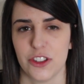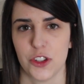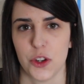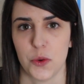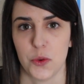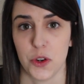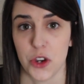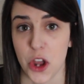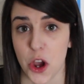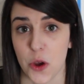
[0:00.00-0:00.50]

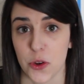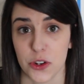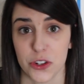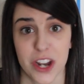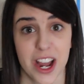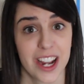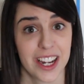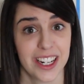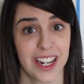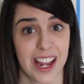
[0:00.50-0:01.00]
so no, you're
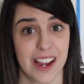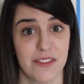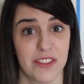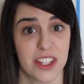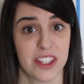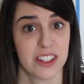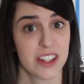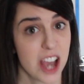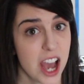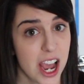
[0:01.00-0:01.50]
not going to have
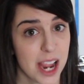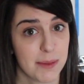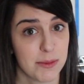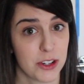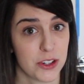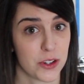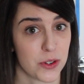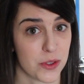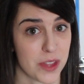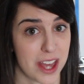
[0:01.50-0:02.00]
the time
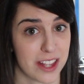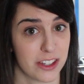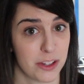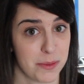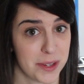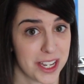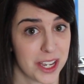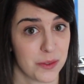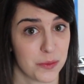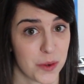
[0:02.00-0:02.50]
to do that
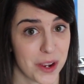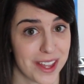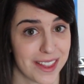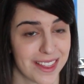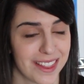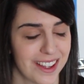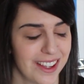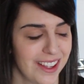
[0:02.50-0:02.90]
to begin with.